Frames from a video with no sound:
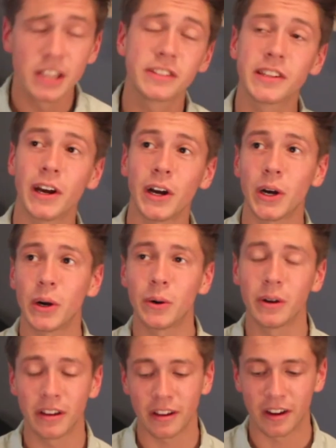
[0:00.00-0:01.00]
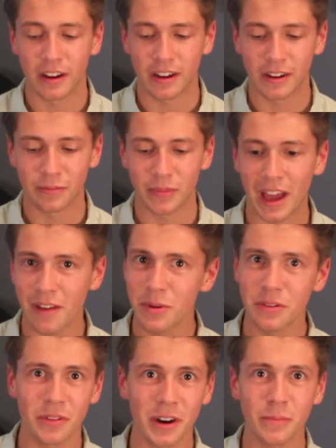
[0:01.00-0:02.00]
So um, I've
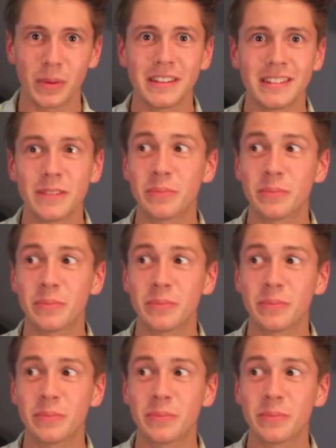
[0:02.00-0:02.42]
been very busy,